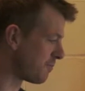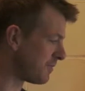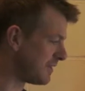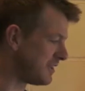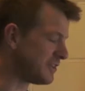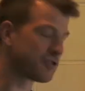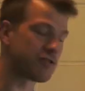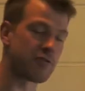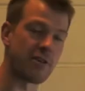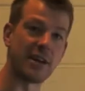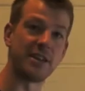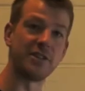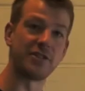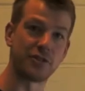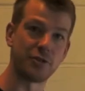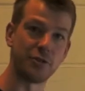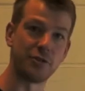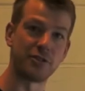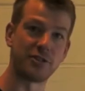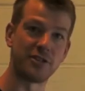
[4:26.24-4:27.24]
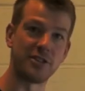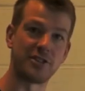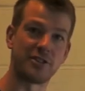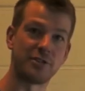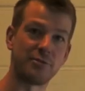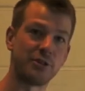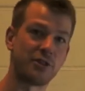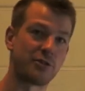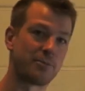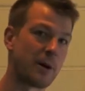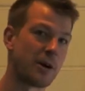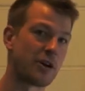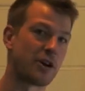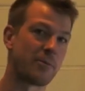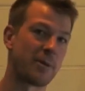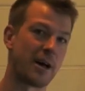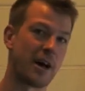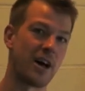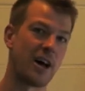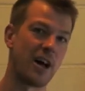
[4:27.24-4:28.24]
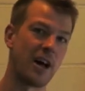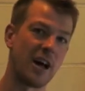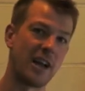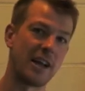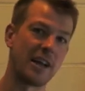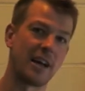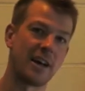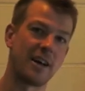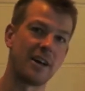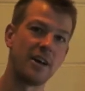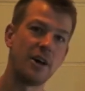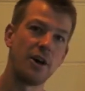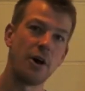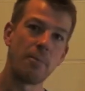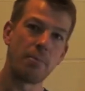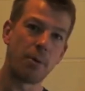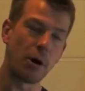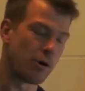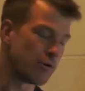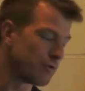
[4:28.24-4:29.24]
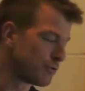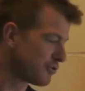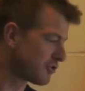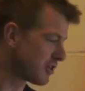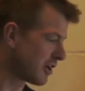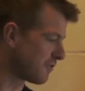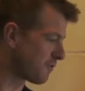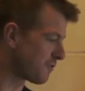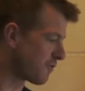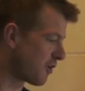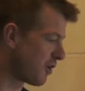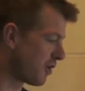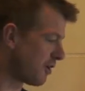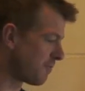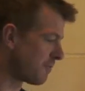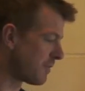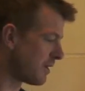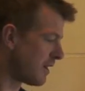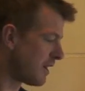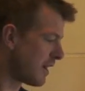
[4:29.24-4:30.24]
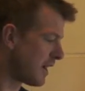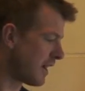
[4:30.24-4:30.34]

these great sources that we spoke about earlier, but also from